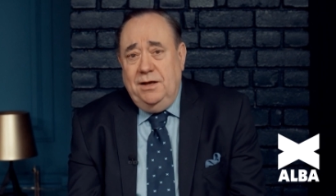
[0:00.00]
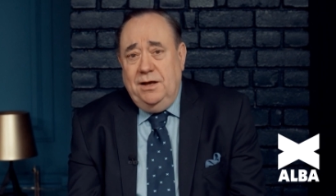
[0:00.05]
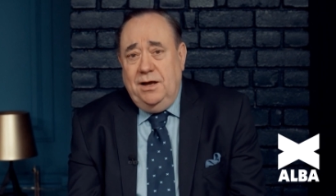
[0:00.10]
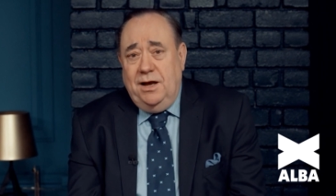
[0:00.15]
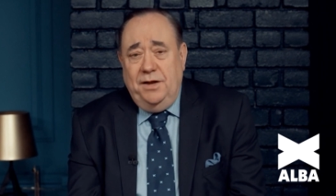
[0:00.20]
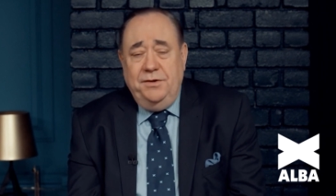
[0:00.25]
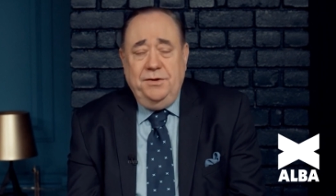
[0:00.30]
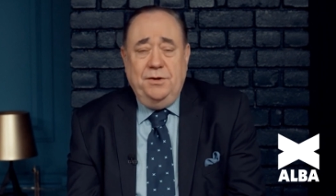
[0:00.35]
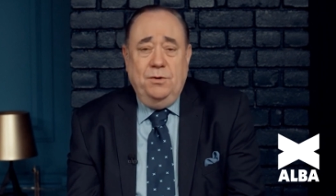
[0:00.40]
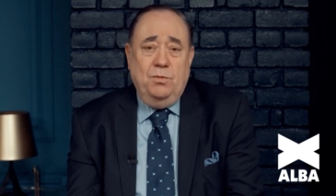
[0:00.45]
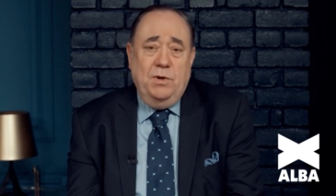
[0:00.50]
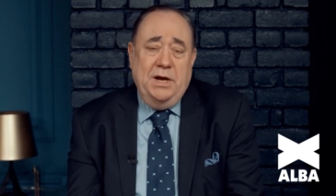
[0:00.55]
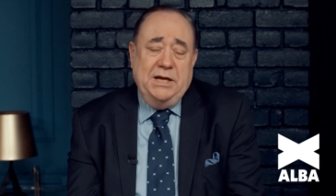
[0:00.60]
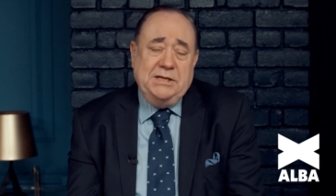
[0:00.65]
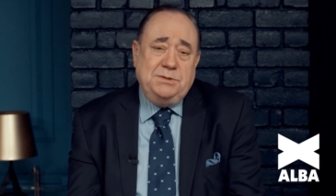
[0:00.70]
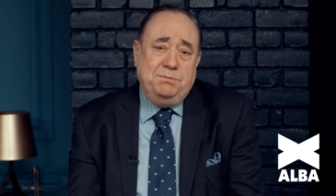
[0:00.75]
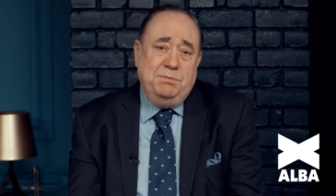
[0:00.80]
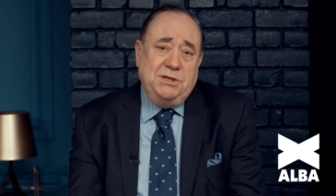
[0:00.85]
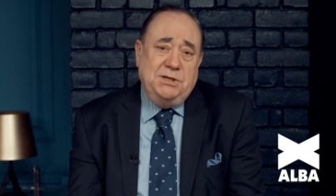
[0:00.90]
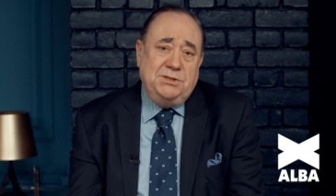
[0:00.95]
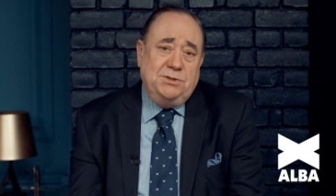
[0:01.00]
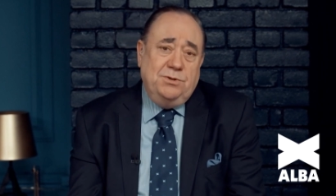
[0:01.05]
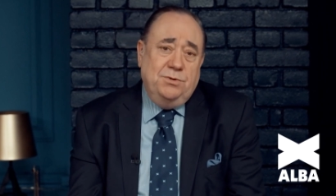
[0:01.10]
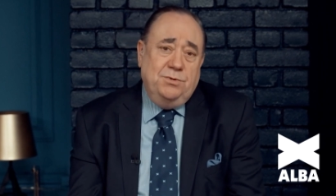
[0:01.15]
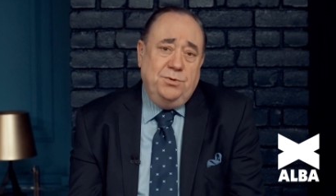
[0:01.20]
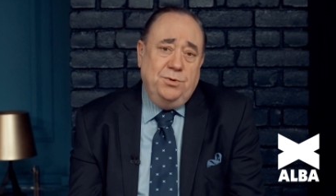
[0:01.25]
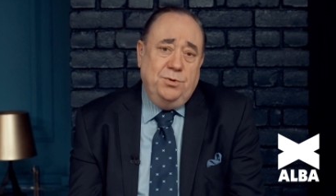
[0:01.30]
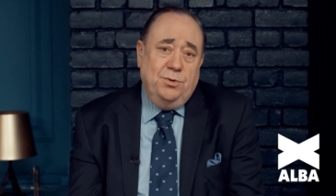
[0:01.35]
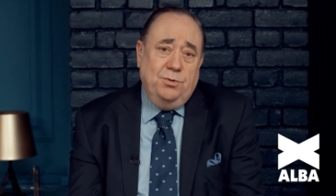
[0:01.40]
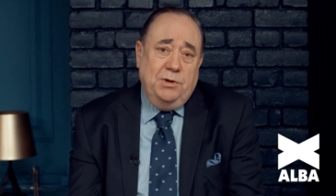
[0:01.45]
under Westminster
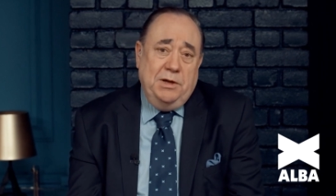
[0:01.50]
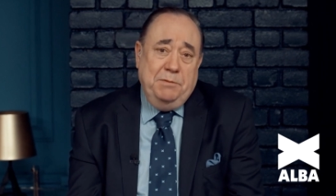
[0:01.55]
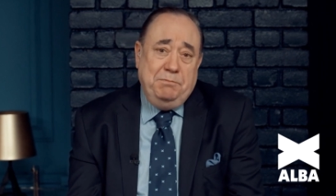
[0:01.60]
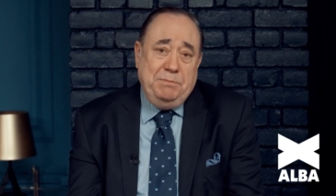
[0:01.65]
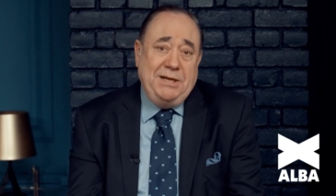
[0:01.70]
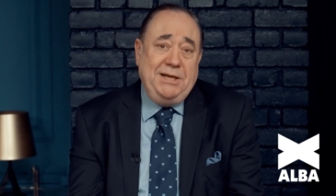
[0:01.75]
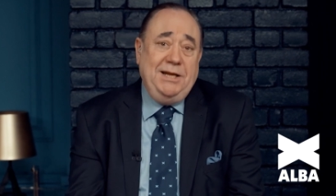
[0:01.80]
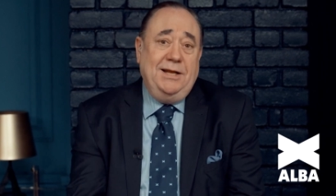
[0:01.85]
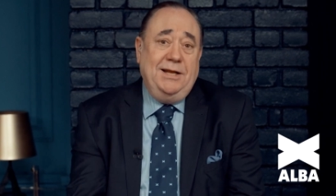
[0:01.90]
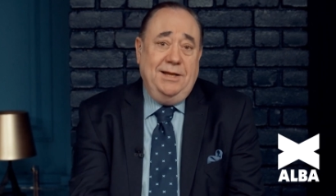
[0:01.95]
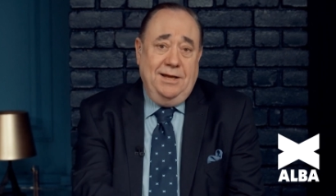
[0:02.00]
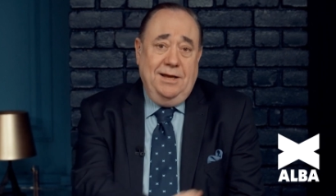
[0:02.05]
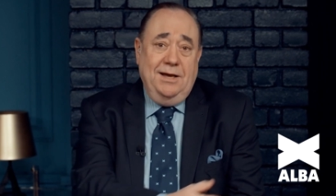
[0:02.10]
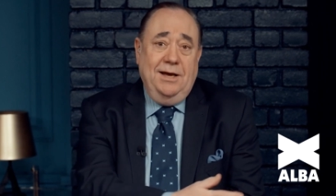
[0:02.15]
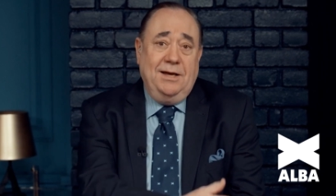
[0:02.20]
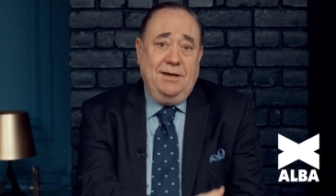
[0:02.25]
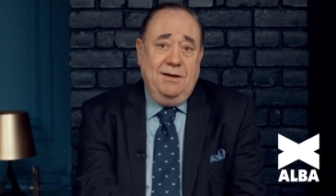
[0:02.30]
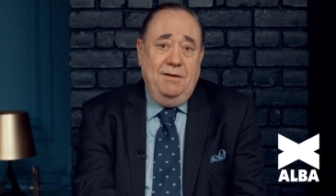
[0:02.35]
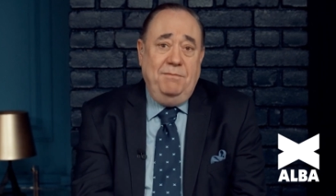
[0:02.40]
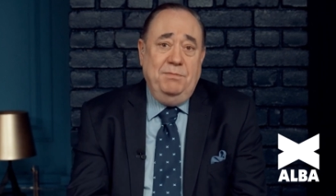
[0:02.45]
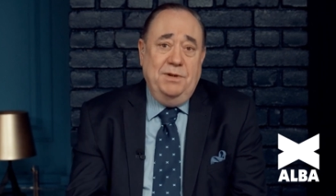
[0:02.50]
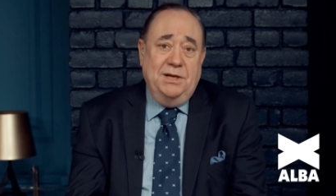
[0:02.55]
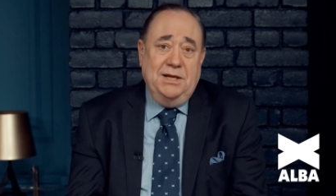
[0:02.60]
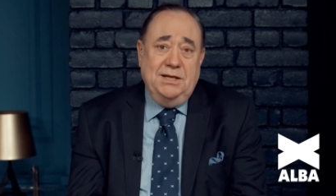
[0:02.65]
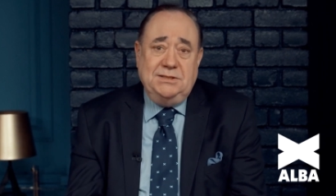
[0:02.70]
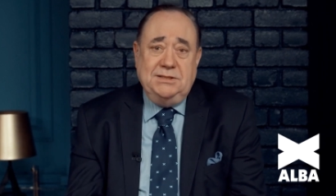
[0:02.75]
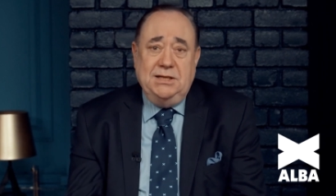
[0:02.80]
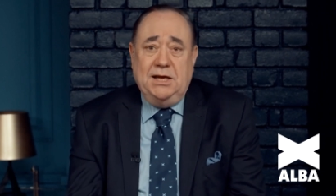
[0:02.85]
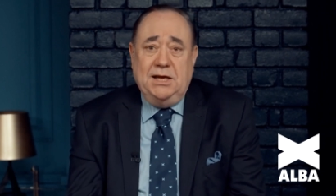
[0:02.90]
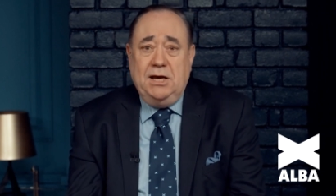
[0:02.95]
rule, particularly a government
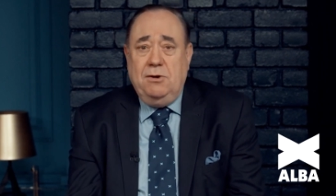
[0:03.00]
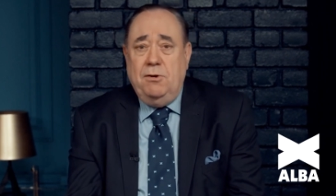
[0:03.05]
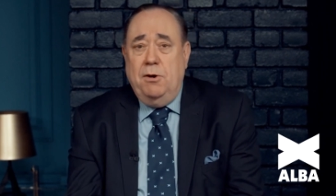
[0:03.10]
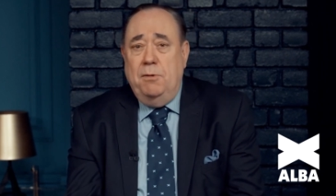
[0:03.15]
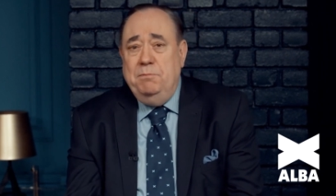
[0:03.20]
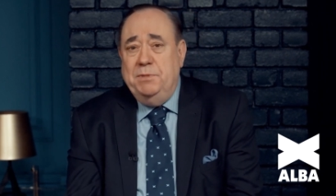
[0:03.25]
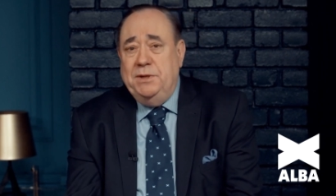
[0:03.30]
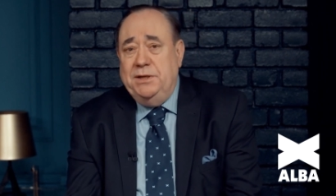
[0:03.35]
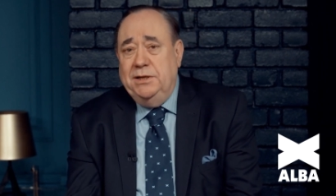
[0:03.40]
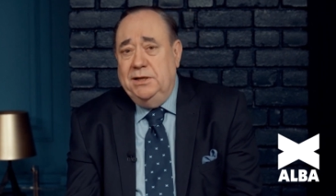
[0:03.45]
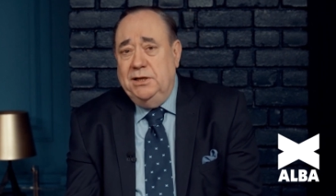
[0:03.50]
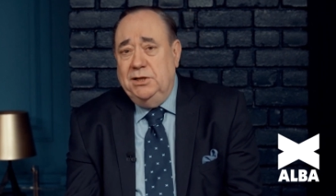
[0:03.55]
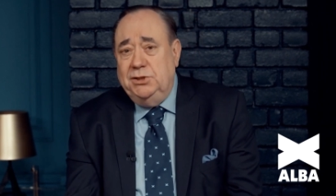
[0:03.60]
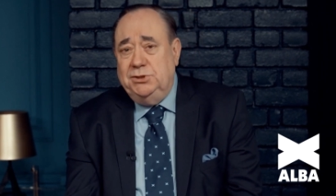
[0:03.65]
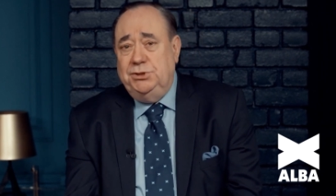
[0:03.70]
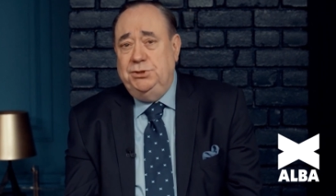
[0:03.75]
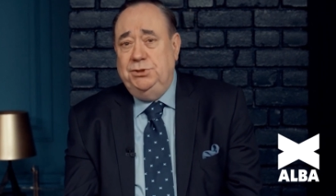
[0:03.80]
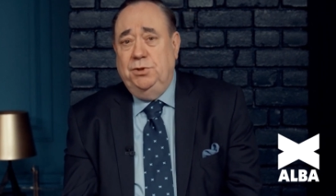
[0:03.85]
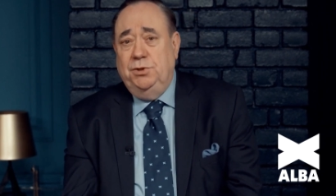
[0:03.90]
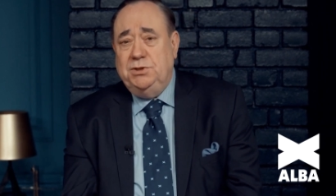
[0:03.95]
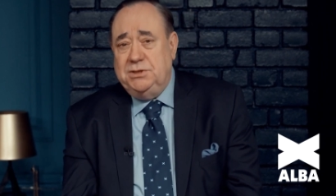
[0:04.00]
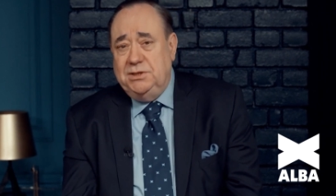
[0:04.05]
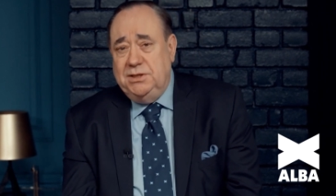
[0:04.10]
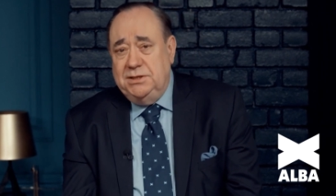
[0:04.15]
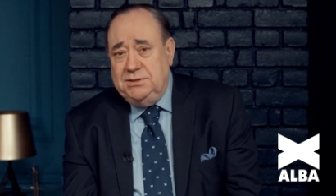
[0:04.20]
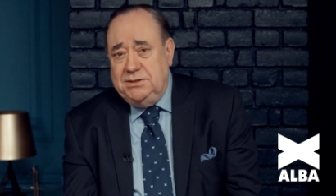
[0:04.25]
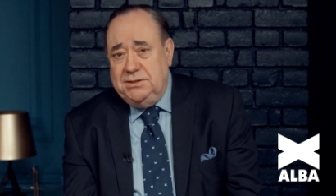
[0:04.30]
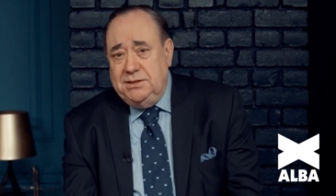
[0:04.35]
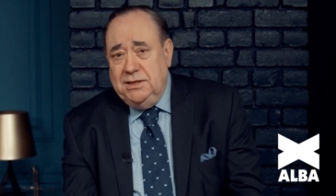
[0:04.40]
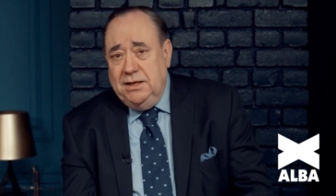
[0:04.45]
as incompetent and as
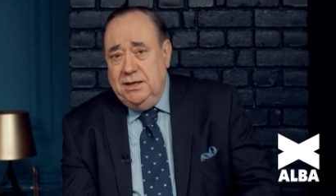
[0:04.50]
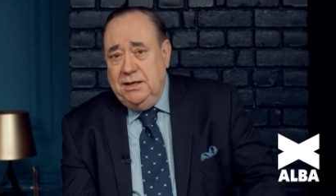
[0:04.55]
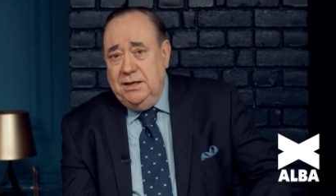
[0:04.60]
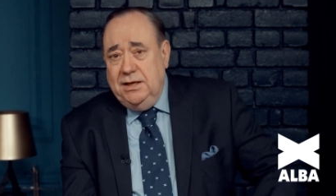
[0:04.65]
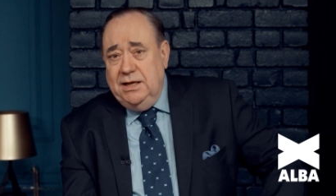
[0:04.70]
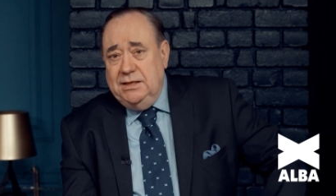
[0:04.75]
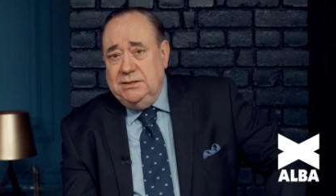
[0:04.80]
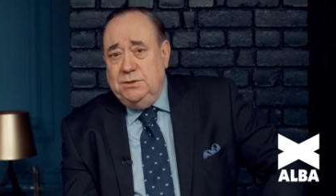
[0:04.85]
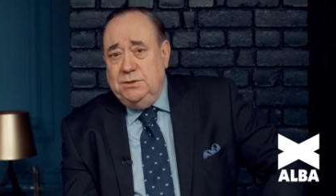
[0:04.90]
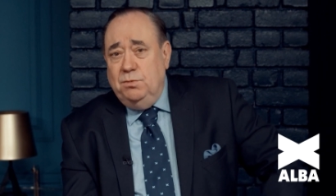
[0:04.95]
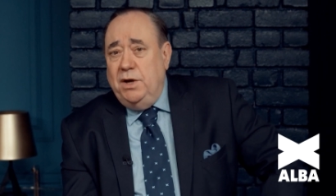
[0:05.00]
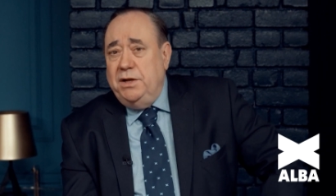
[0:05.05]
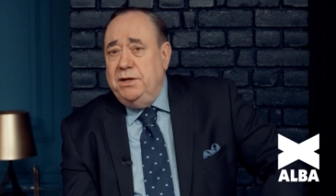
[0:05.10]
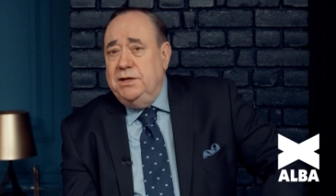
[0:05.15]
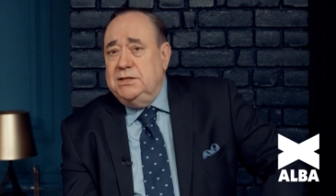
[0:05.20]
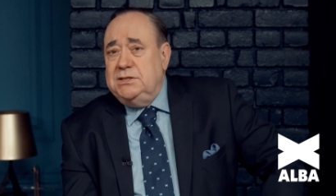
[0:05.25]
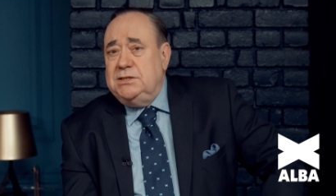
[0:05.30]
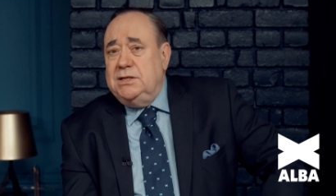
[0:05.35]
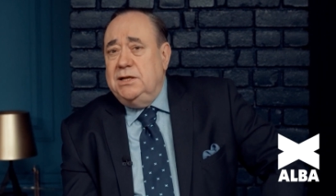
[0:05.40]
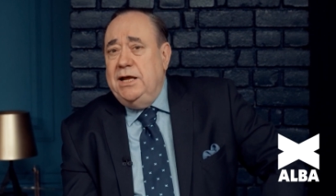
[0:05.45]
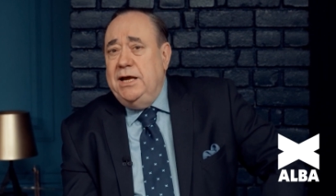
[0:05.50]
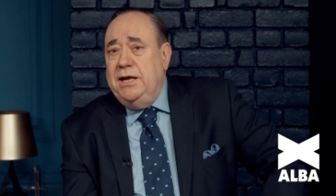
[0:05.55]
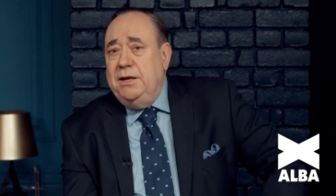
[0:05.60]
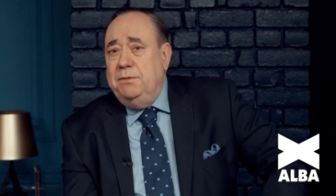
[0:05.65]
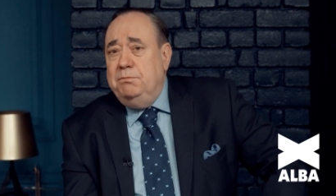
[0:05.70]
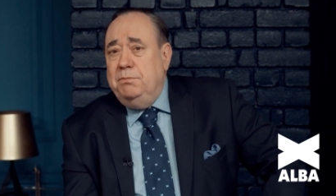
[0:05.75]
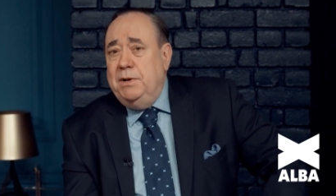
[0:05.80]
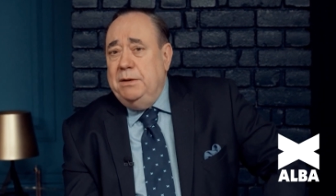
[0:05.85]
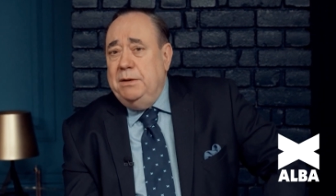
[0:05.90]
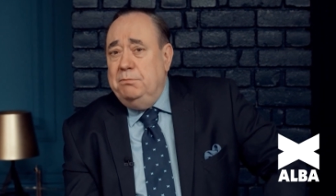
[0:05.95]
useless as the one that's
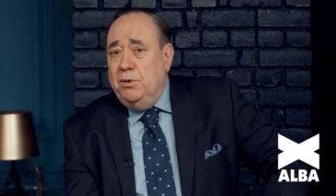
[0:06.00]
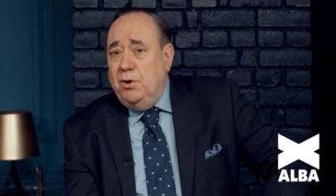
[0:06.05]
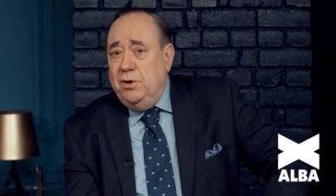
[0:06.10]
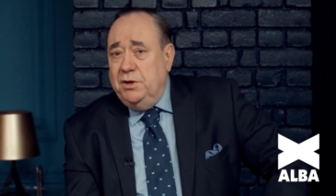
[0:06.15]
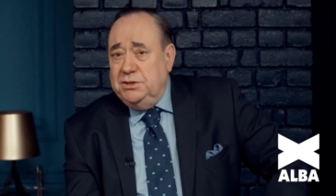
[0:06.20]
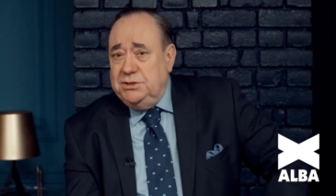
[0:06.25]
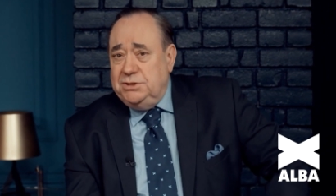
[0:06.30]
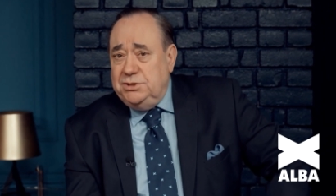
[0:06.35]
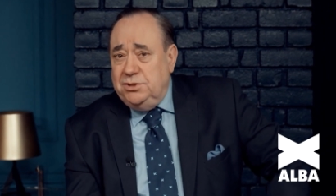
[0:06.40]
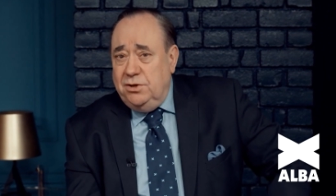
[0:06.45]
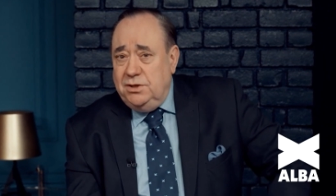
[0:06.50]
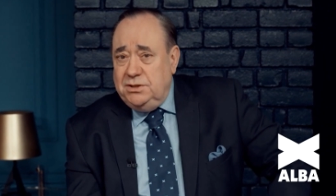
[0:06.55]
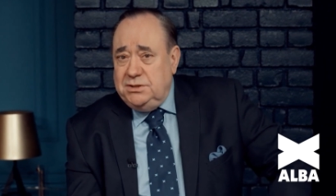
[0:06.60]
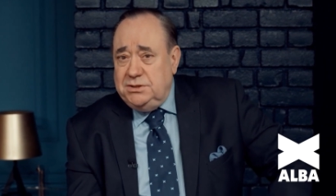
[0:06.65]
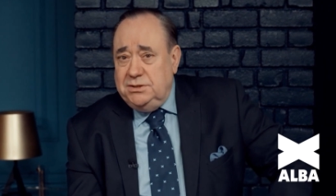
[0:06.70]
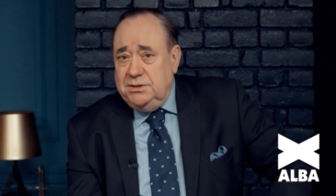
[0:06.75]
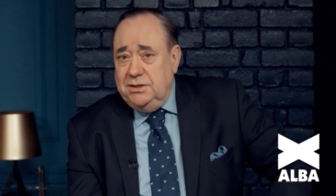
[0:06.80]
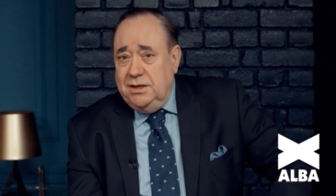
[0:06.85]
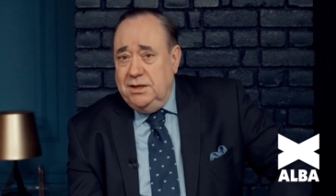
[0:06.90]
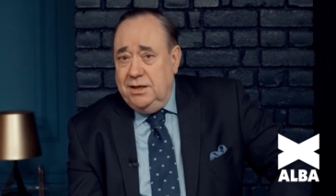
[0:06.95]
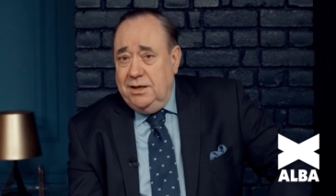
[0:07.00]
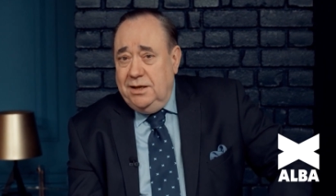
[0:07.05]
led by Boris Johnson.